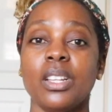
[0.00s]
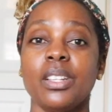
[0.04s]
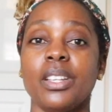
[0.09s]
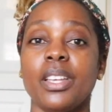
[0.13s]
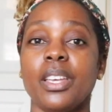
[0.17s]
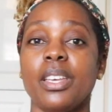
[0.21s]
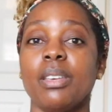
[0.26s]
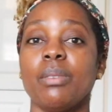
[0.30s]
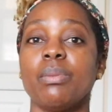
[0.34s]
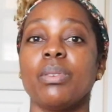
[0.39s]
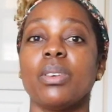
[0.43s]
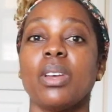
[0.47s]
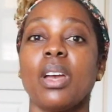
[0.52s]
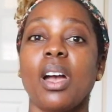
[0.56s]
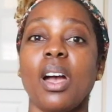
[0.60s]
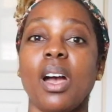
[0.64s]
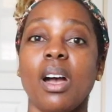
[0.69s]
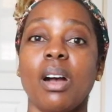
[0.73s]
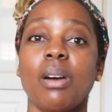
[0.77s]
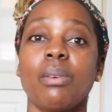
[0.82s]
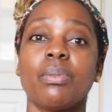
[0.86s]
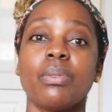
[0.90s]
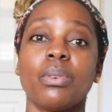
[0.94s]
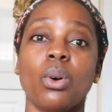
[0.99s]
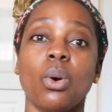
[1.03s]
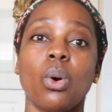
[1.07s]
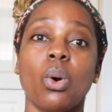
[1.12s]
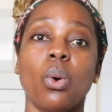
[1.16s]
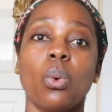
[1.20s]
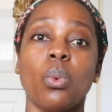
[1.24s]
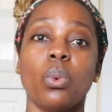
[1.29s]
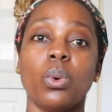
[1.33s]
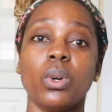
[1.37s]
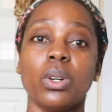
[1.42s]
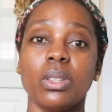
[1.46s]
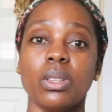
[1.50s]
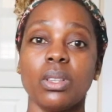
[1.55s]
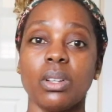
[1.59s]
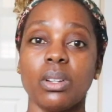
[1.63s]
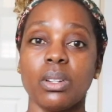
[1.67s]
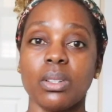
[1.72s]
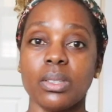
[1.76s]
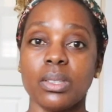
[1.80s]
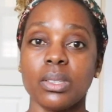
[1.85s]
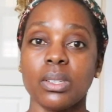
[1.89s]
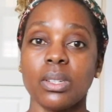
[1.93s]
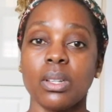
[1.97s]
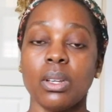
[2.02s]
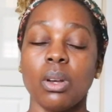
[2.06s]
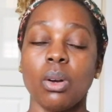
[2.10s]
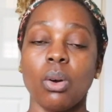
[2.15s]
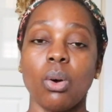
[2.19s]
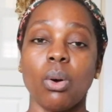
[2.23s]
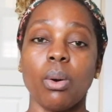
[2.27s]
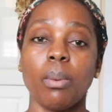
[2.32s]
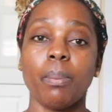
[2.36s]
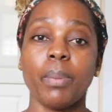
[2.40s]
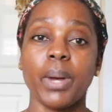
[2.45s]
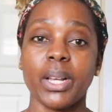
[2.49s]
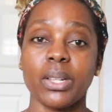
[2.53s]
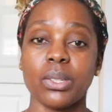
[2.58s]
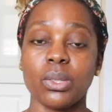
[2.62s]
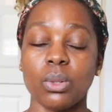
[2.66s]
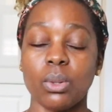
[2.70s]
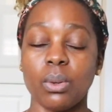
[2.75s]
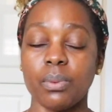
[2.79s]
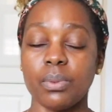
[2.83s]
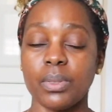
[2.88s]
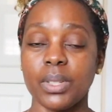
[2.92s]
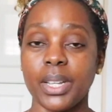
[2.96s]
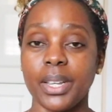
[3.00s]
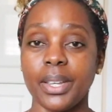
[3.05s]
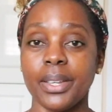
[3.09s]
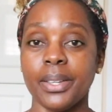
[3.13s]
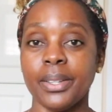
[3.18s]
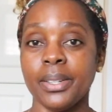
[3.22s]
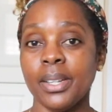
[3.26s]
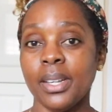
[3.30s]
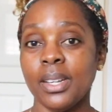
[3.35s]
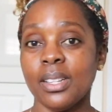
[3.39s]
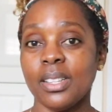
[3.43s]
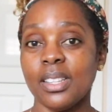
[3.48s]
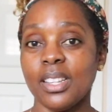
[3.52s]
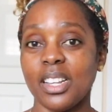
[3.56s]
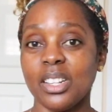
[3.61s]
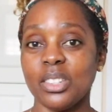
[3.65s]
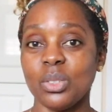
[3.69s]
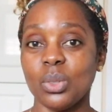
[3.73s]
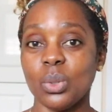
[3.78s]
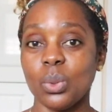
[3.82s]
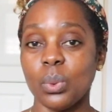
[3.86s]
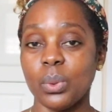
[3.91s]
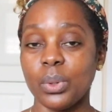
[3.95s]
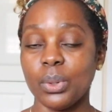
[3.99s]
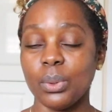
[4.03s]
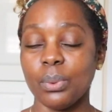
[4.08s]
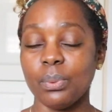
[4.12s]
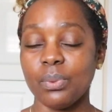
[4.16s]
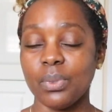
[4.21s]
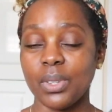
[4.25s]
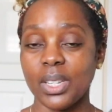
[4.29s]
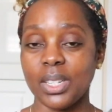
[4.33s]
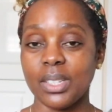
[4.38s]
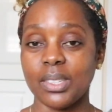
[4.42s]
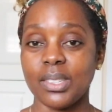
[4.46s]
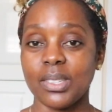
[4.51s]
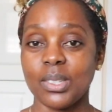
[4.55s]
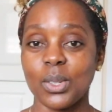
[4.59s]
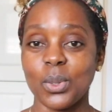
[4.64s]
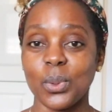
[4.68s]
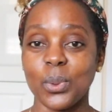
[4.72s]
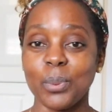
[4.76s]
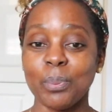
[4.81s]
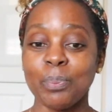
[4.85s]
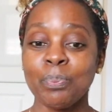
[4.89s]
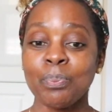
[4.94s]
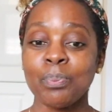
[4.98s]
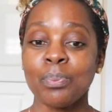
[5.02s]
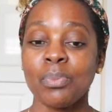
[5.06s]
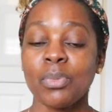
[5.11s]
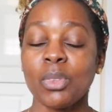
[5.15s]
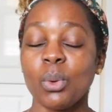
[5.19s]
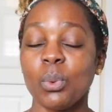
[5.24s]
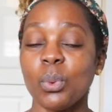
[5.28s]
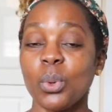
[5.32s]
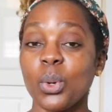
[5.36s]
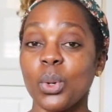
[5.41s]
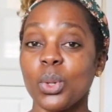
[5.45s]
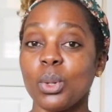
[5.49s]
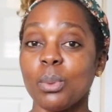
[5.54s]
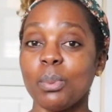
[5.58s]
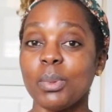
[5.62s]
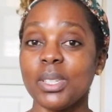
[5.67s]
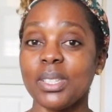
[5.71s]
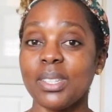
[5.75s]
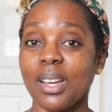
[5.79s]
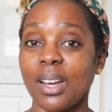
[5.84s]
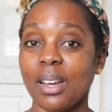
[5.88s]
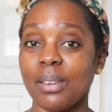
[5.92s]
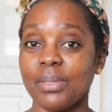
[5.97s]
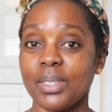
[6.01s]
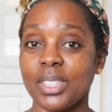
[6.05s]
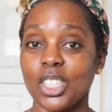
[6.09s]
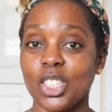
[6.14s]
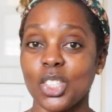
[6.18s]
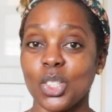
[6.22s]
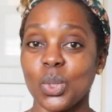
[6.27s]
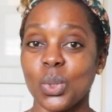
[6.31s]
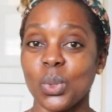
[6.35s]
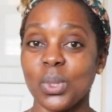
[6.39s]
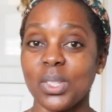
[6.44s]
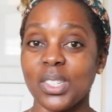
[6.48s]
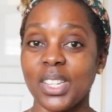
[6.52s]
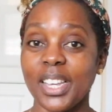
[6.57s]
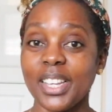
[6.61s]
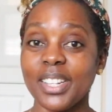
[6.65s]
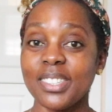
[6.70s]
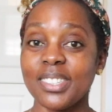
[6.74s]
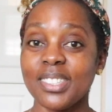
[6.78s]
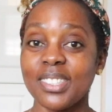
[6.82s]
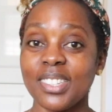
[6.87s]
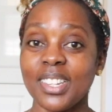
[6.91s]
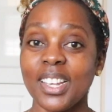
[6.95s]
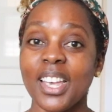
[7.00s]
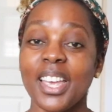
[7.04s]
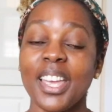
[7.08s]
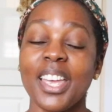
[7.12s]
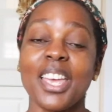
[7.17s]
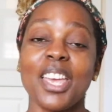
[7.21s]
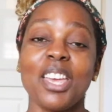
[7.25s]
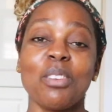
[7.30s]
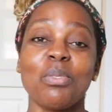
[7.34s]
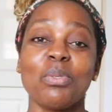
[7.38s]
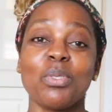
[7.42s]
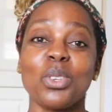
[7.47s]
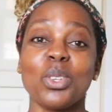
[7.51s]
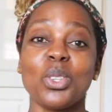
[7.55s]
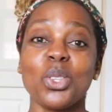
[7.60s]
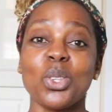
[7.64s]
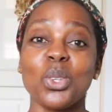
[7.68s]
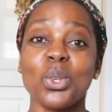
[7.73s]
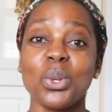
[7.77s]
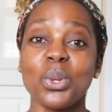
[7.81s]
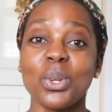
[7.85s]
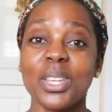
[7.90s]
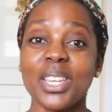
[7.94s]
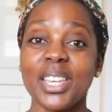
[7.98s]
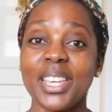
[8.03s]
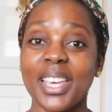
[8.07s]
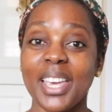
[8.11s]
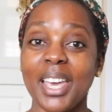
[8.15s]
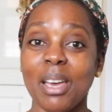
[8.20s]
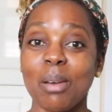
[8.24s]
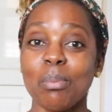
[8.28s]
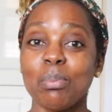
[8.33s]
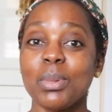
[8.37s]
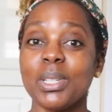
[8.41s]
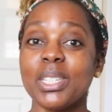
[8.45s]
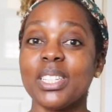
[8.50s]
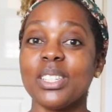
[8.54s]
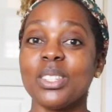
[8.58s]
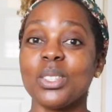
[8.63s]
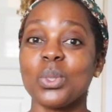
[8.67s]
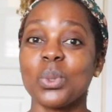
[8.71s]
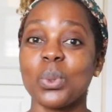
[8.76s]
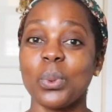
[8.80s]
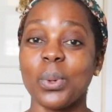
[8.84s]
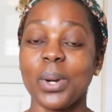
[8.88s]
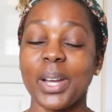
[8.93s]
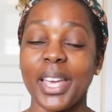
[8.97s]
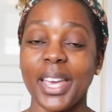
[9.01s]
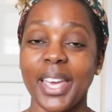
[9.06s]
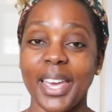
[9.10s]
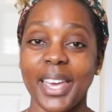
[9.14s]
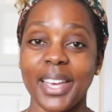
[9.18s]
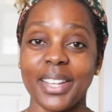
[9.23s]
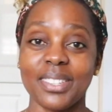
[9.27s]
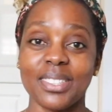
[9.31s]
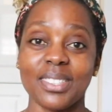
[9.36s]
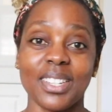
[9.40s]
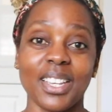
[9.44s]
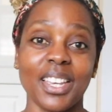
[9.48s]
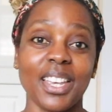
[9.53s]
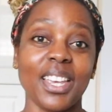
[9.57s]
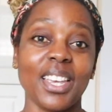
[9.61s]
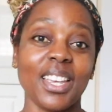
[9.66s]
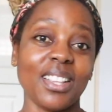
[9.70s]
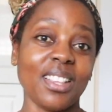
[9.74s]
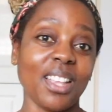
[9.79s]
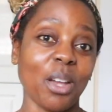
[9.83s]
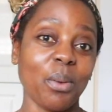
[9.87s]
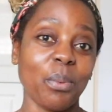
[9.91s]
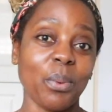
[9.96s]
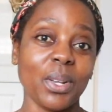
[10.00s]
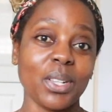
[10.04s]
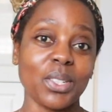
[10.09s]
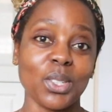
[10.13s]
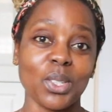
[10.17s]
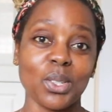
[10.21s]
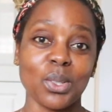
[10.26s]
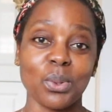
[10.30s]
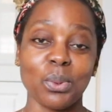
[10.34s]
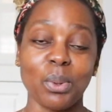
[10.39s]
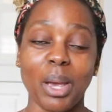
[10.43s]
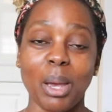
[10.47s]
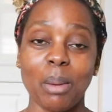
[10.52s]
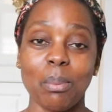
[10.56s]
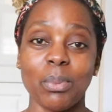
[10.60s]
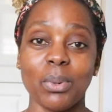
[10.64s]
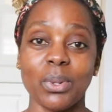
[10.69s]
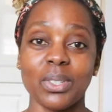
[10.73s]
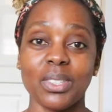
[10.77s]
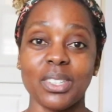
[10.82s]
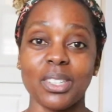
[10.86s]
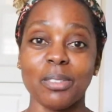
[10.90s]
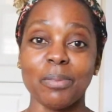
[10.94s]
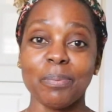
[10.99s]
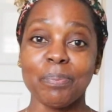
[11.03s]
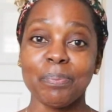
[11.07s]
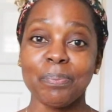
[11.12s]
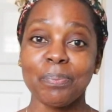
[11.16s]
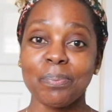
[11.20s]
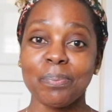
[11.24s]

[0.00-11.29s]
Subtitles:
than if you have a 1 lot or parcel of land that you want to fence. So we're going to be diving into this. If you're new here, please go ahead and hit that red subscribe button